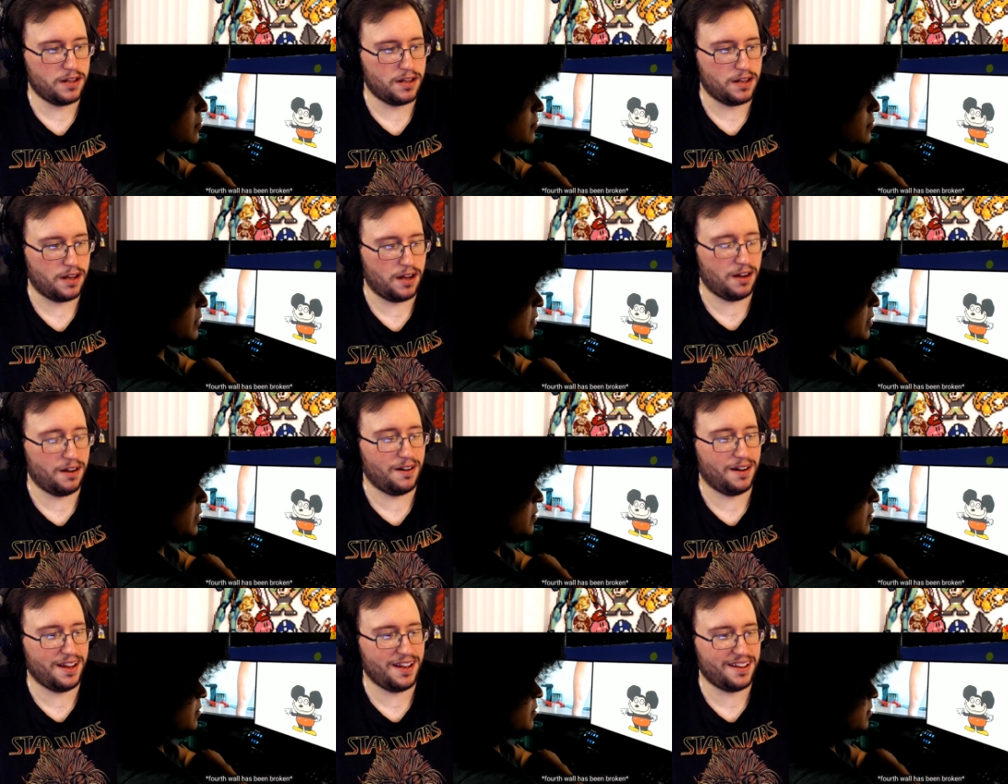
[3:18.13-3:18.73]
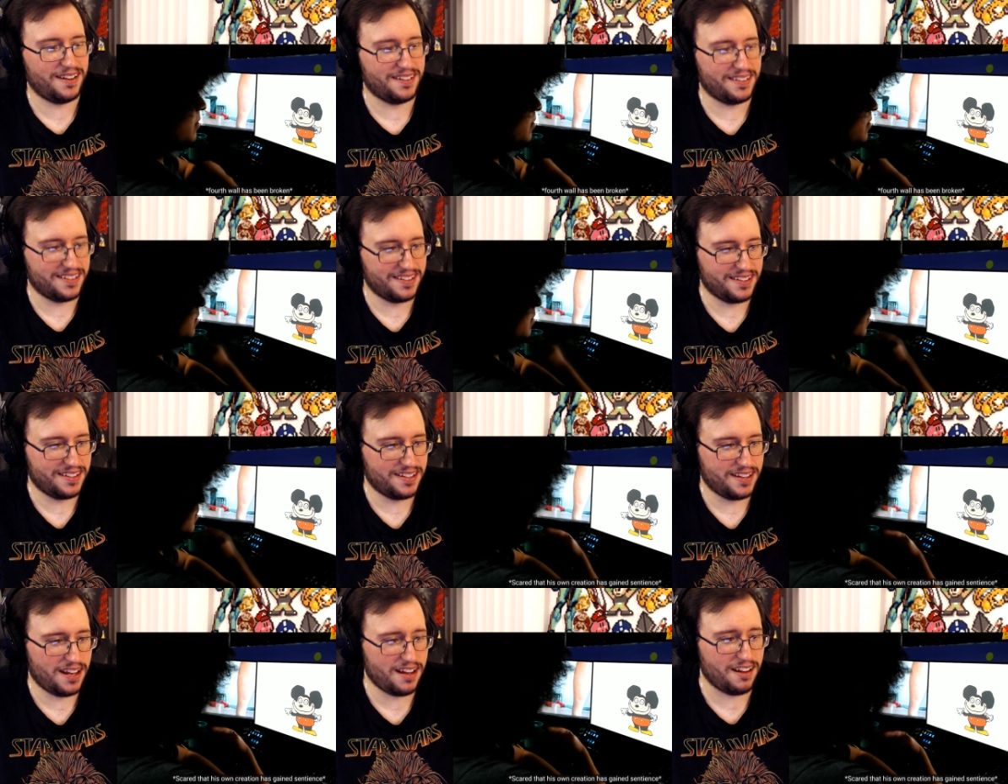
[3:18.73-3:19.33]
Oh, hey.
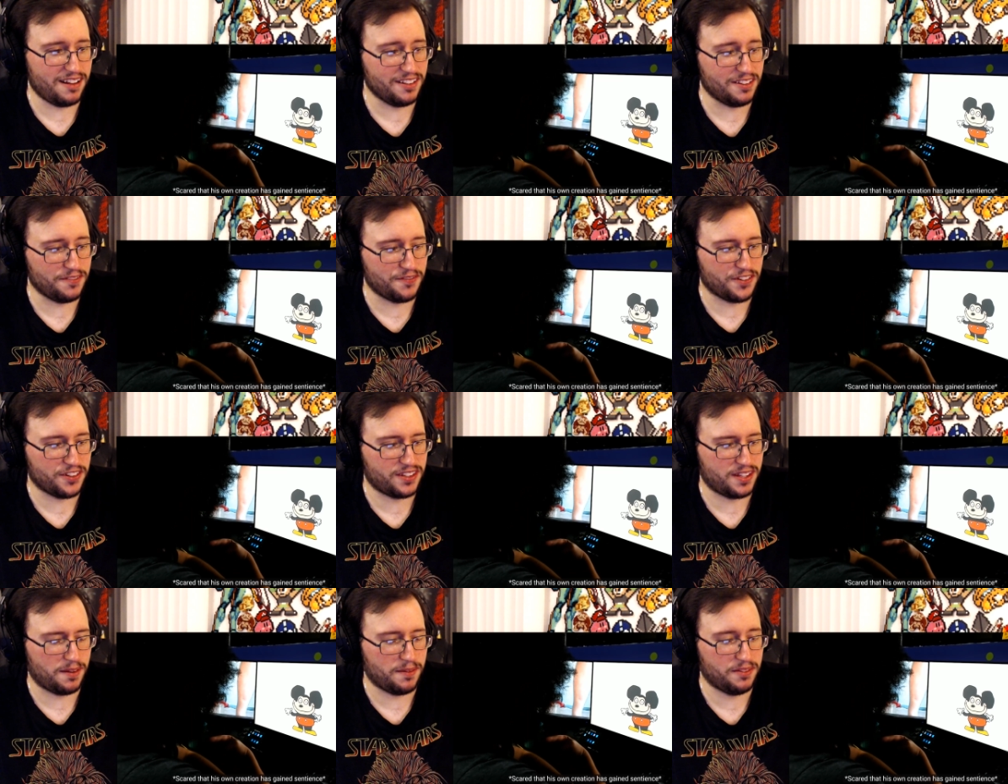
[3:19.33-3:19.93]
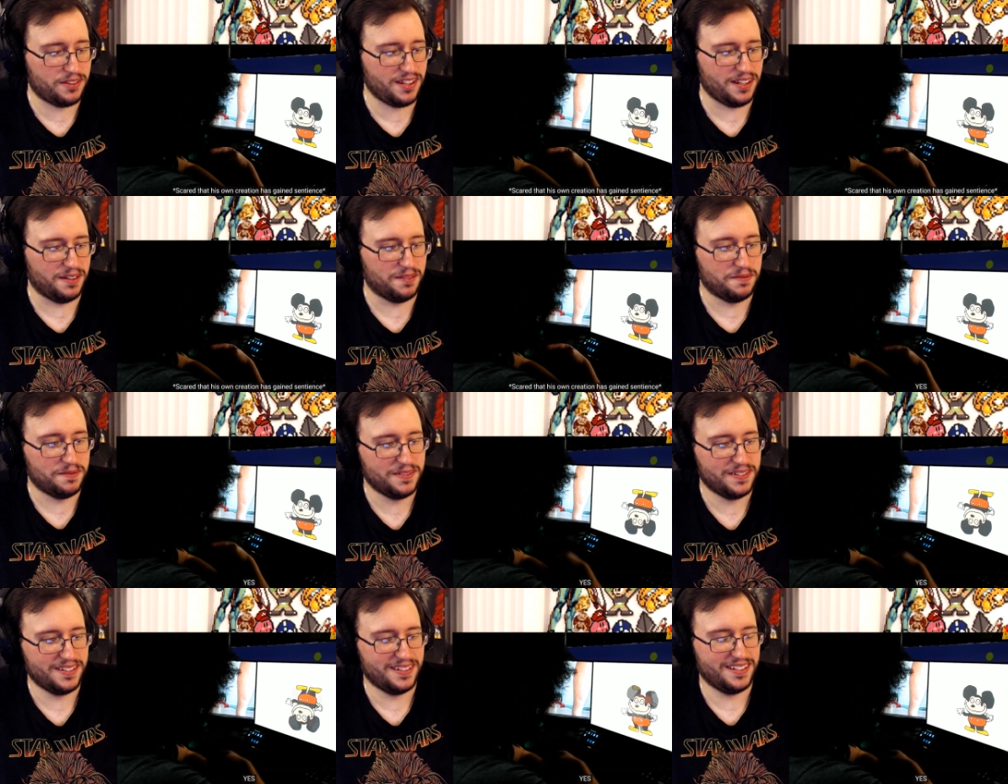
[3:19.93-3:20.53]
Me? Oh, that's the first time I see him. Yes,
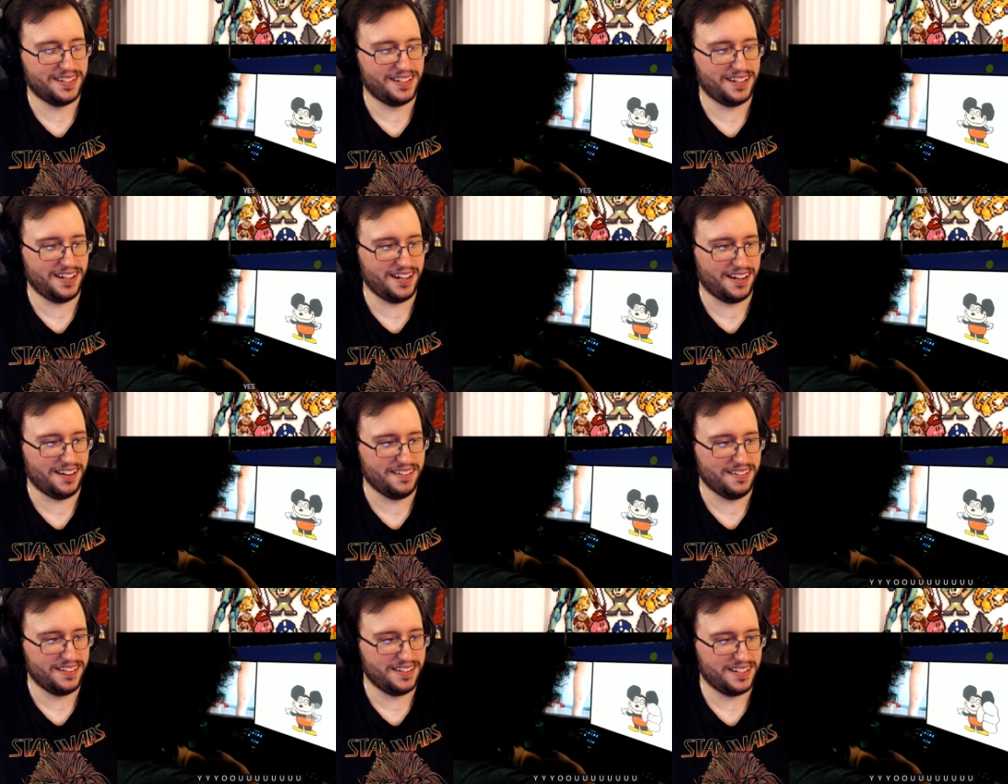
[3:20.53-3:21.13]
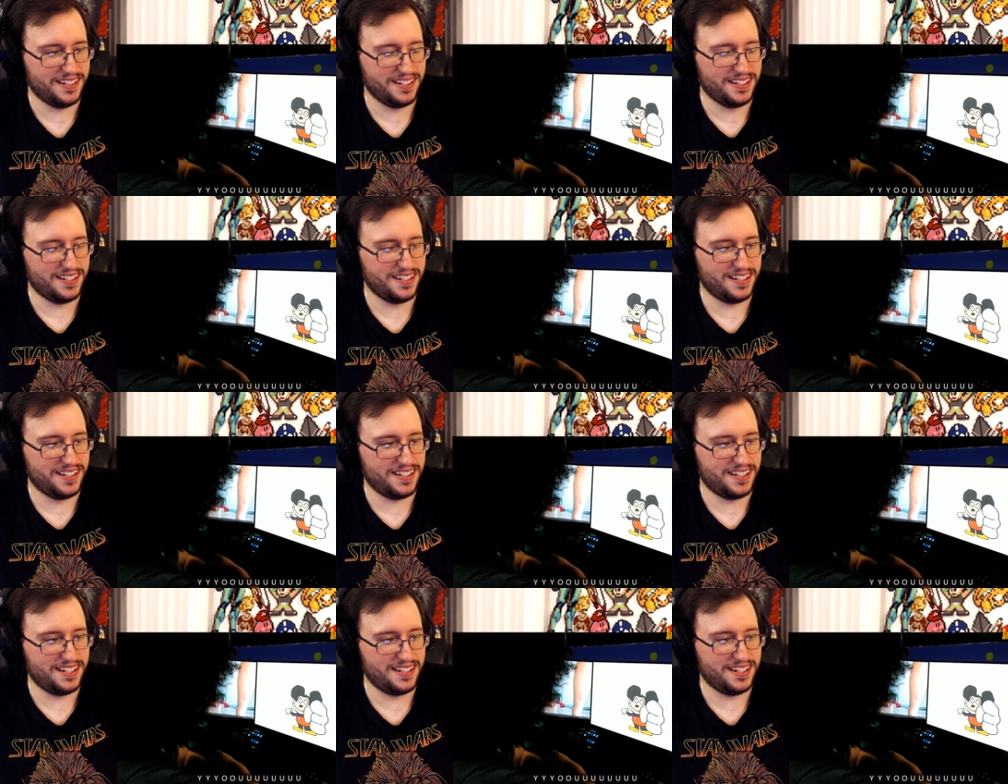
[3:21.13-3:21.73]
there you go.
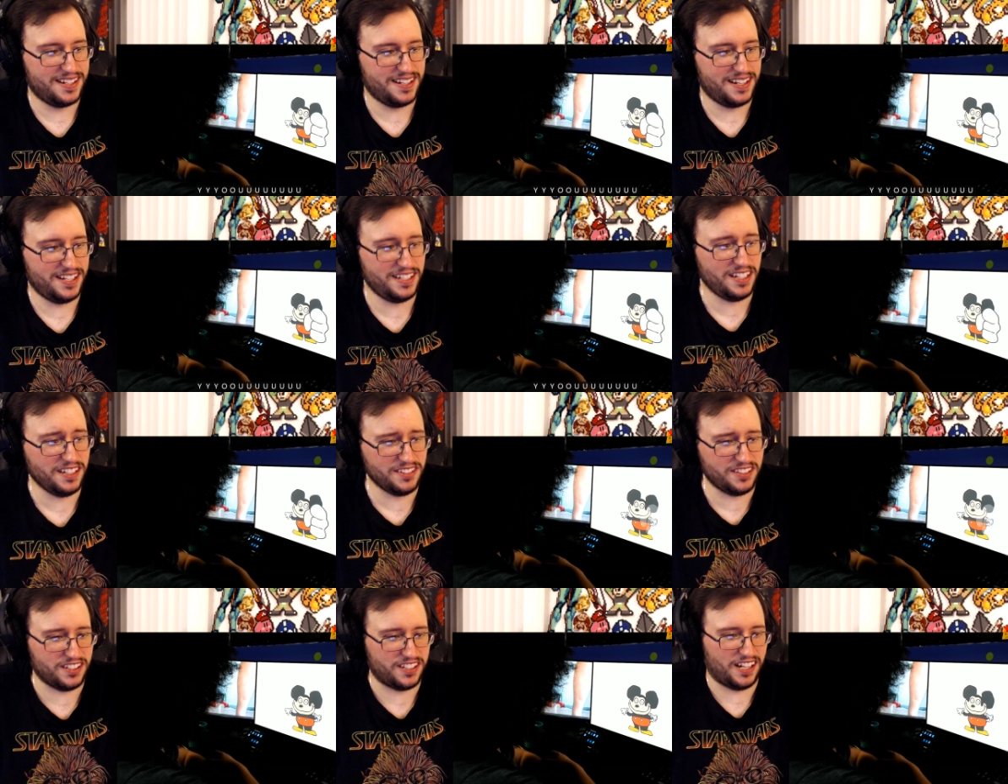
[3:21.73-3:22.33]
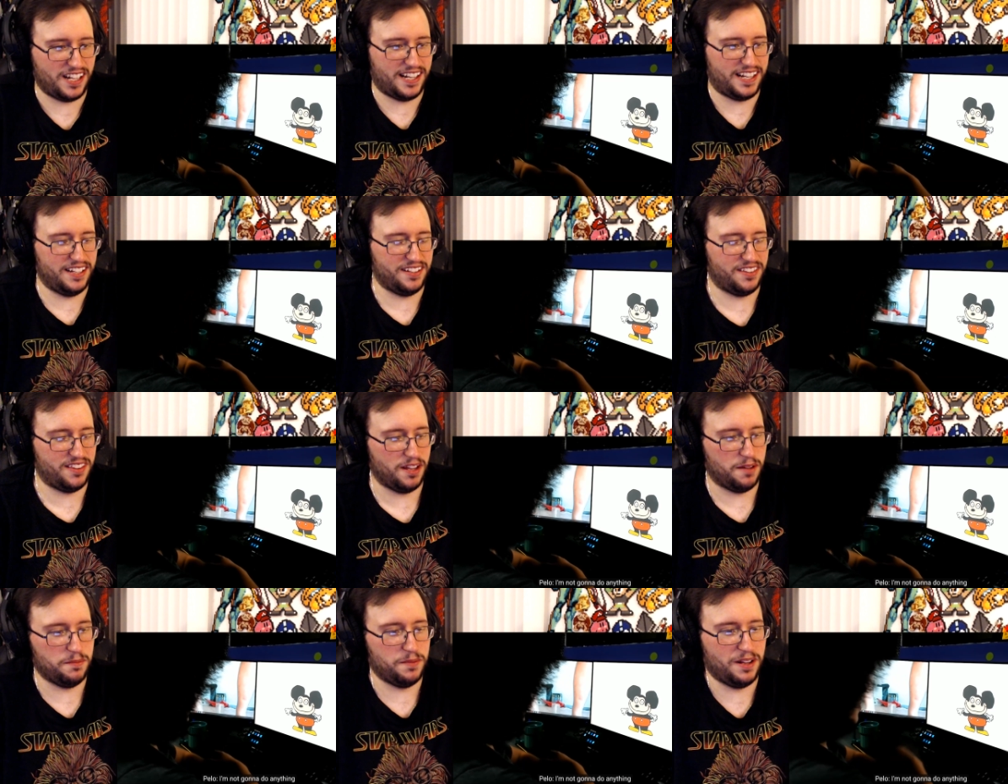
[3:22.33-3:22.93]
He does look like his I
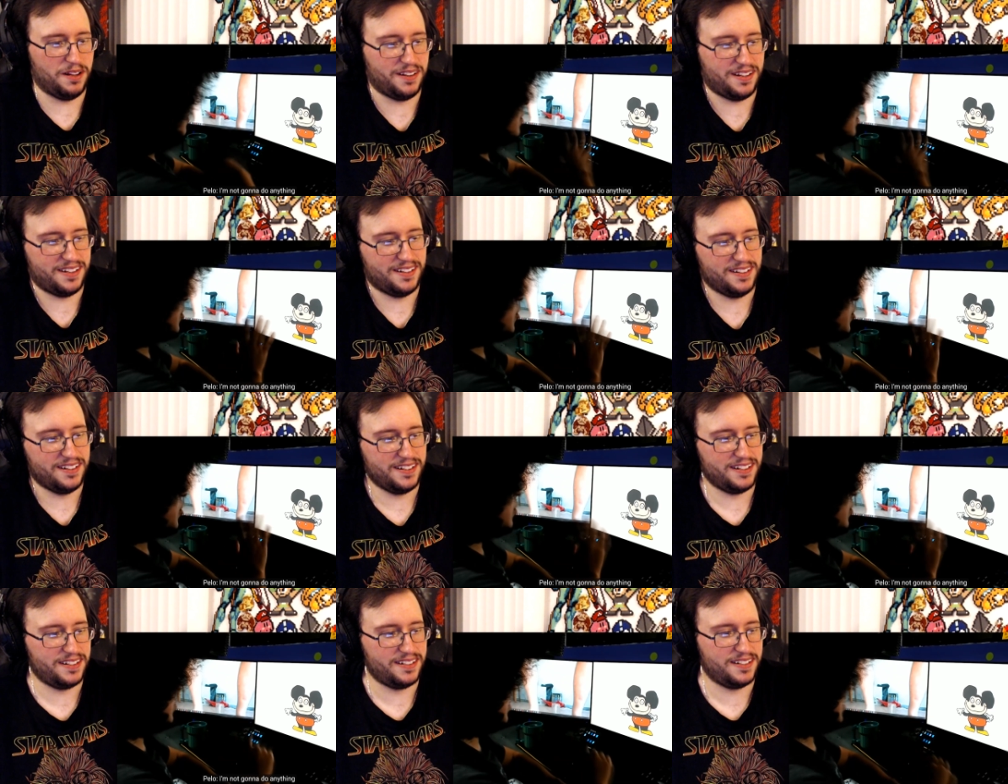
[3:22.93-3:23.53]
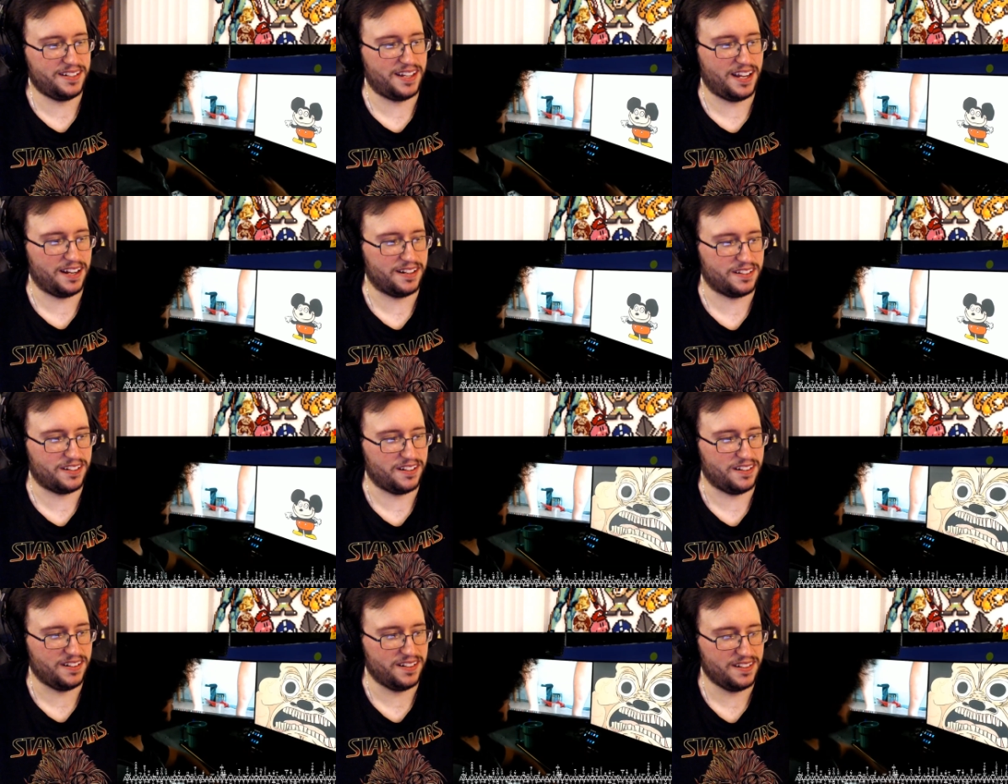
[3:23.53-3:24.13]
thumbnail. Do anything.
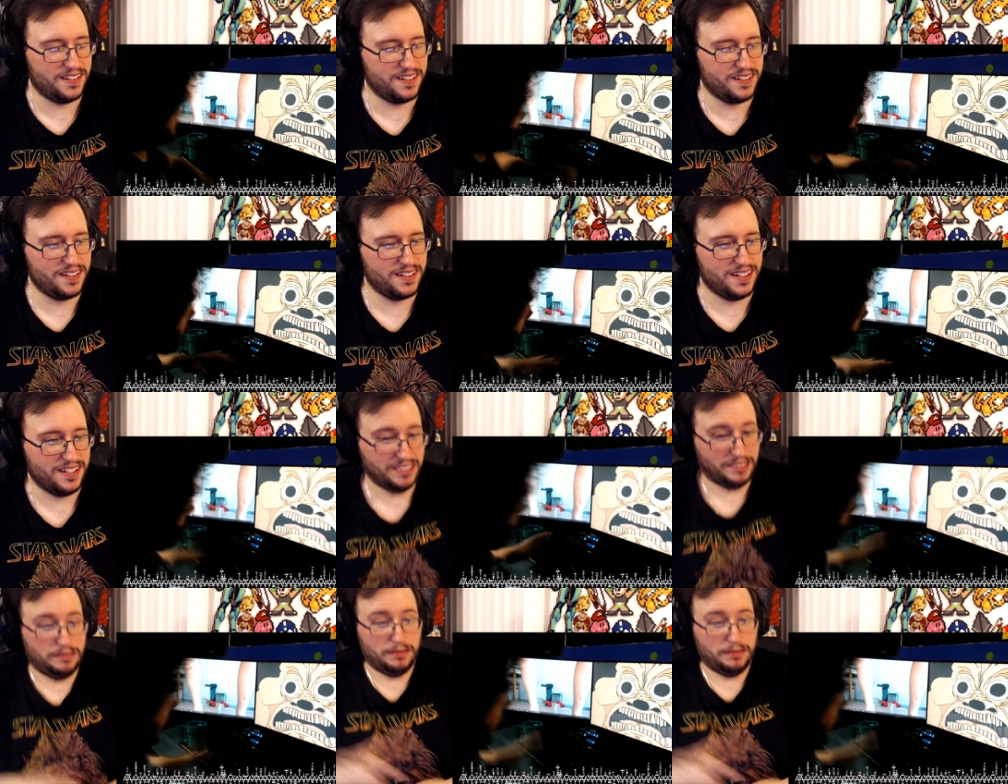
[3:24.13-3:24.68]
Ah!